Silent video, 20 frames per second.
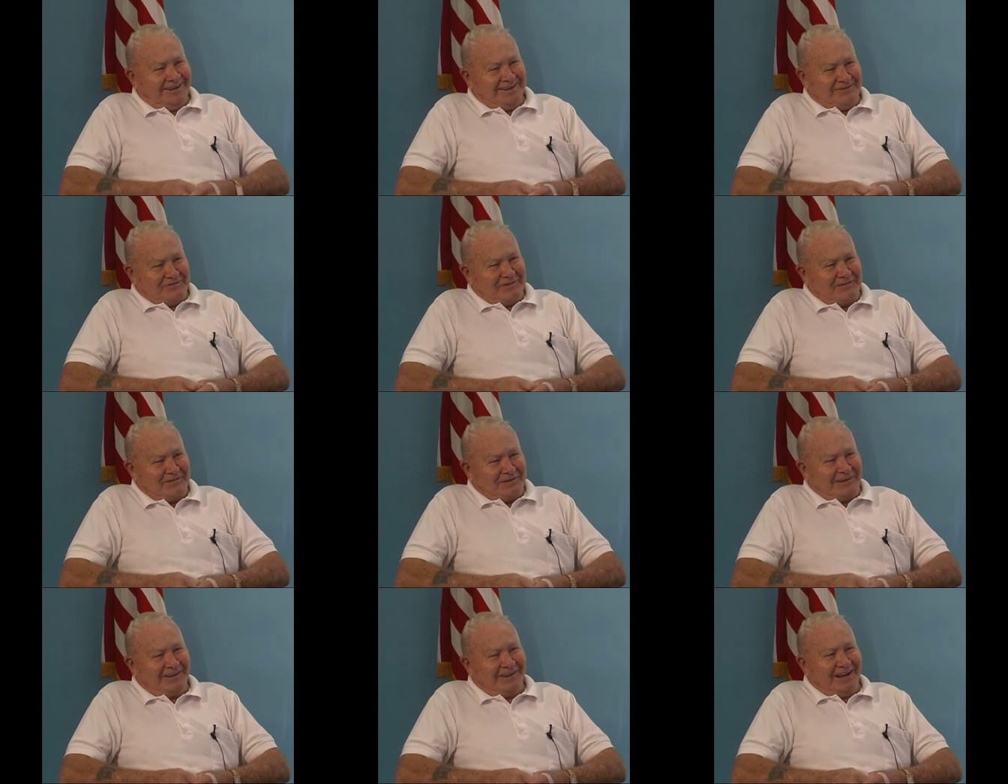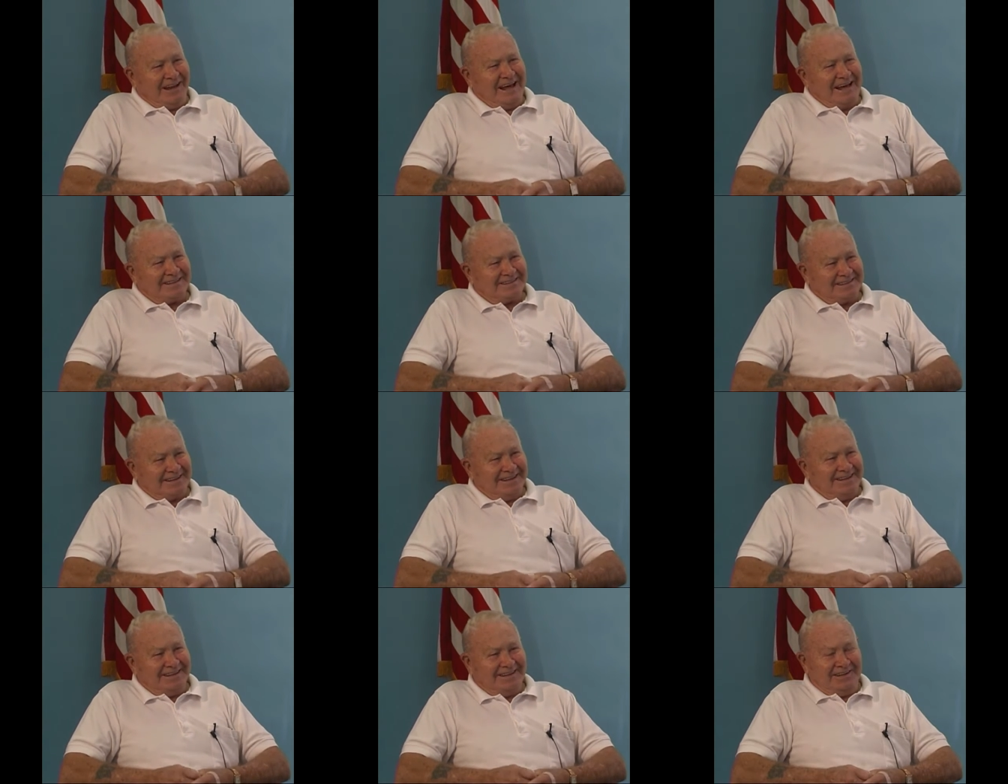I remember the
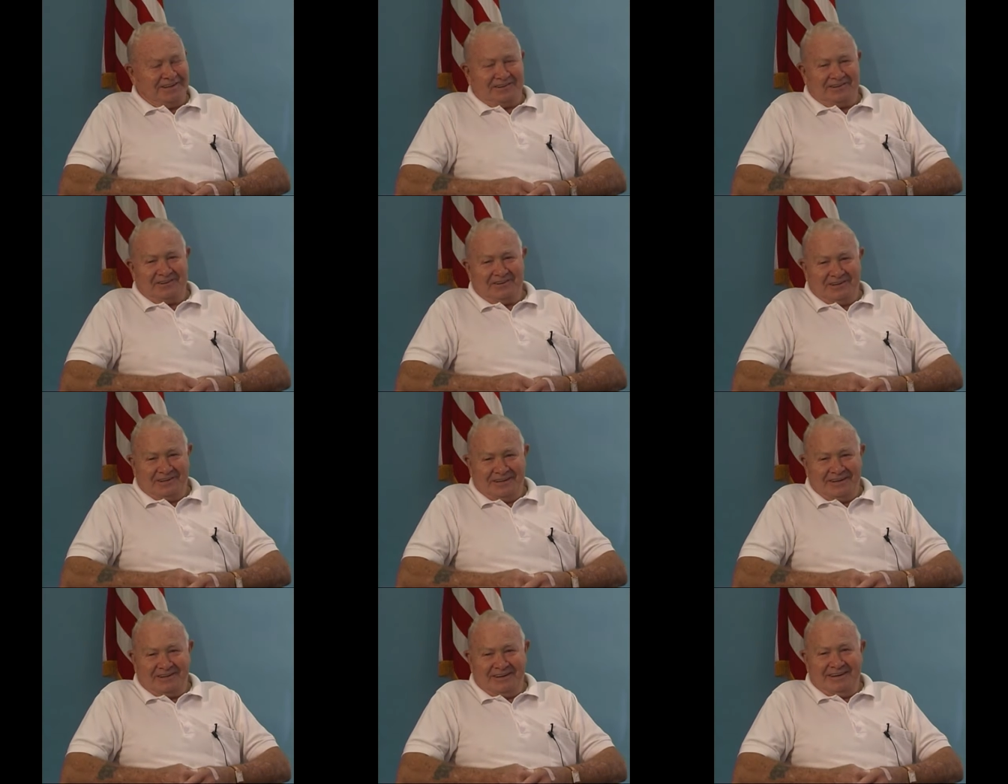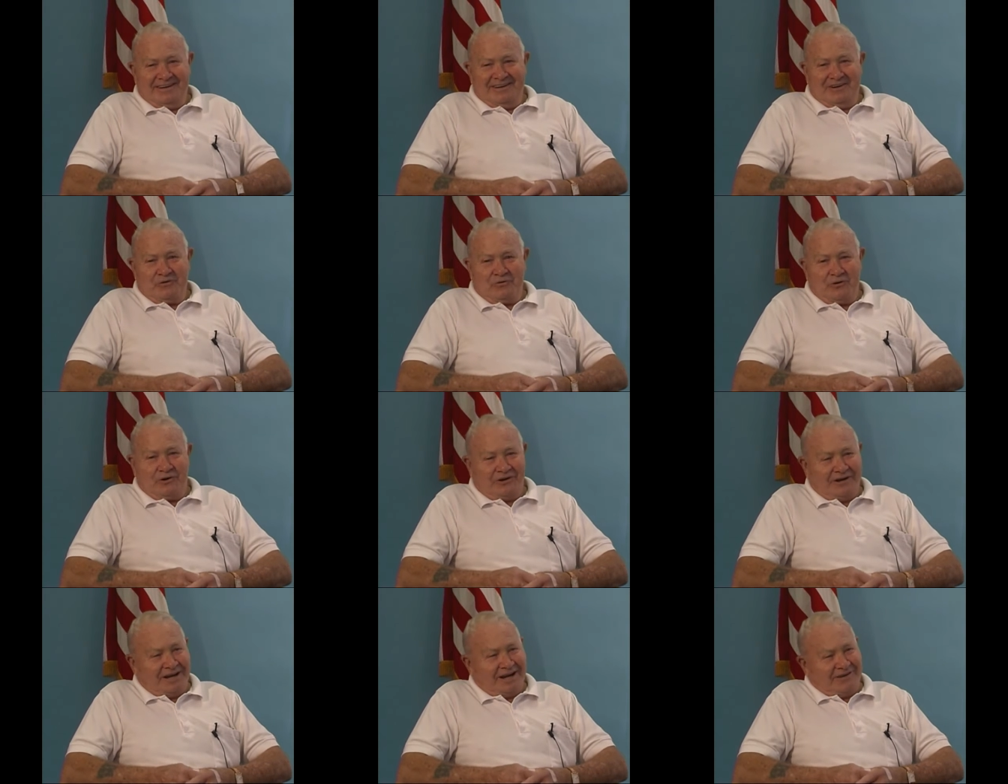last, the only
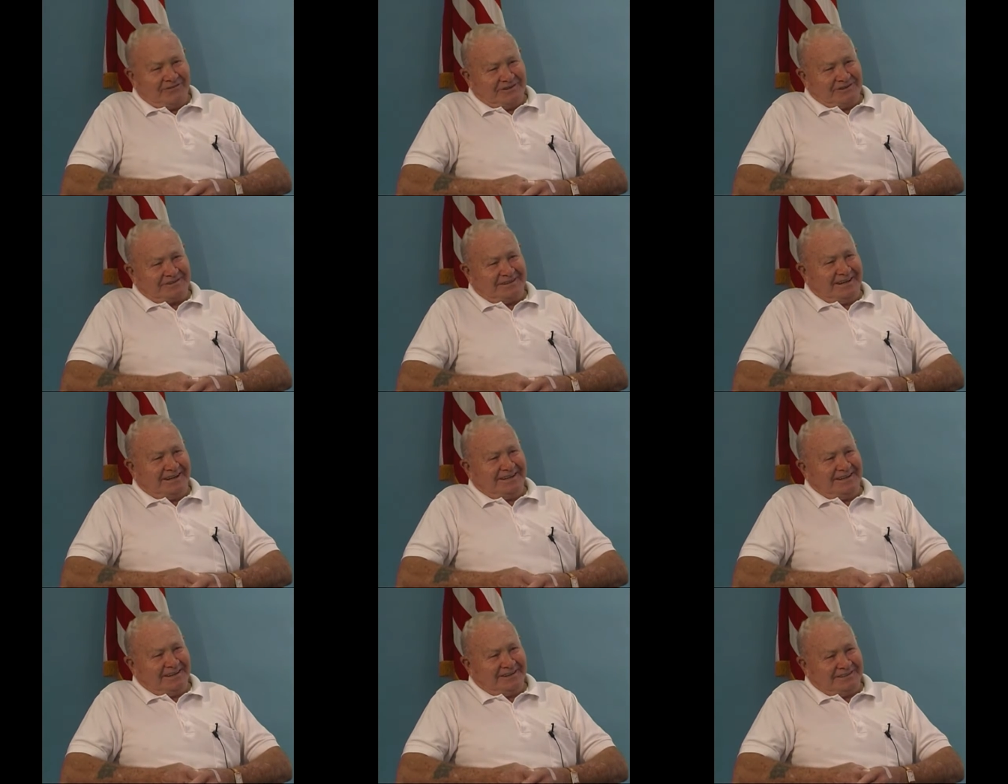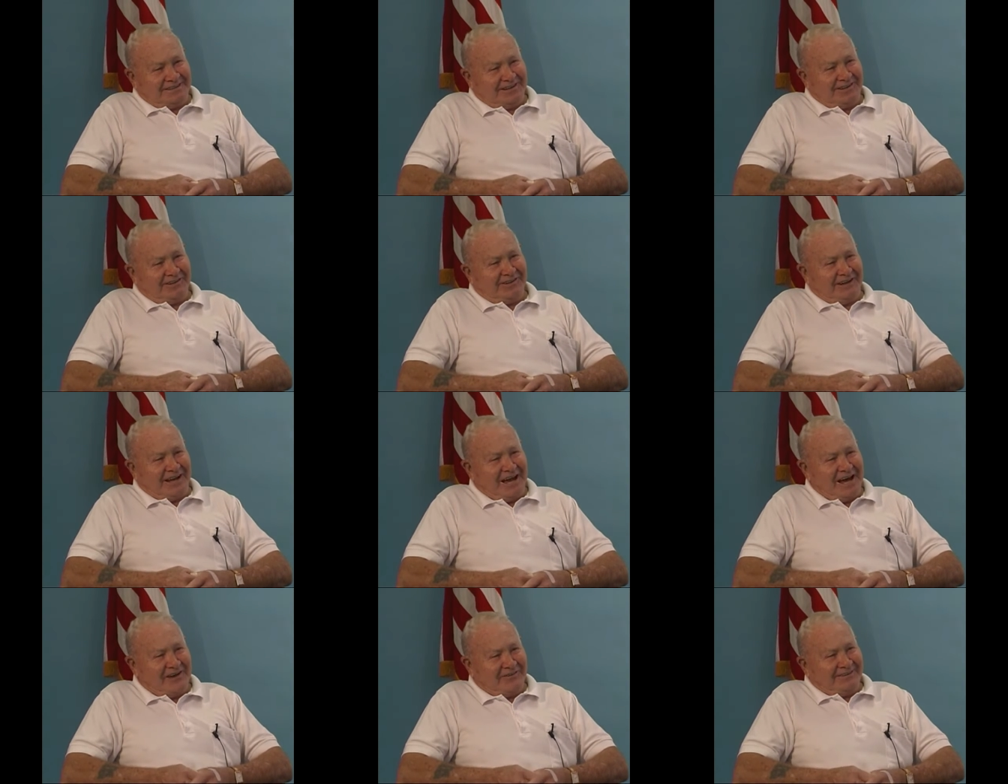word I ever said to
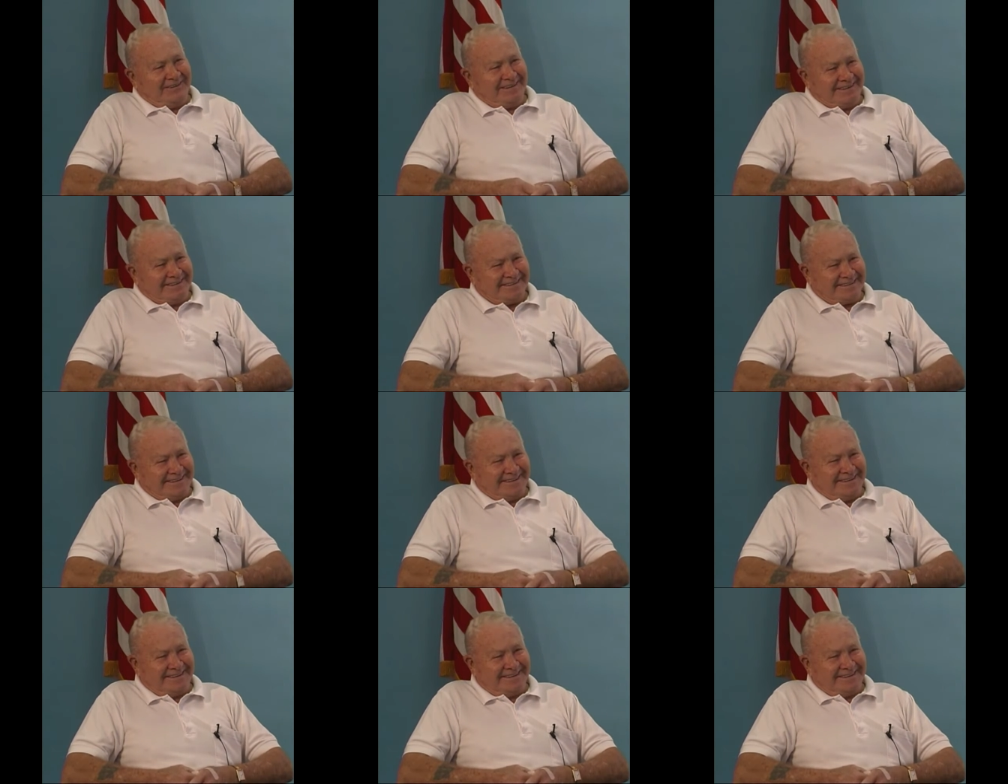General Gavin.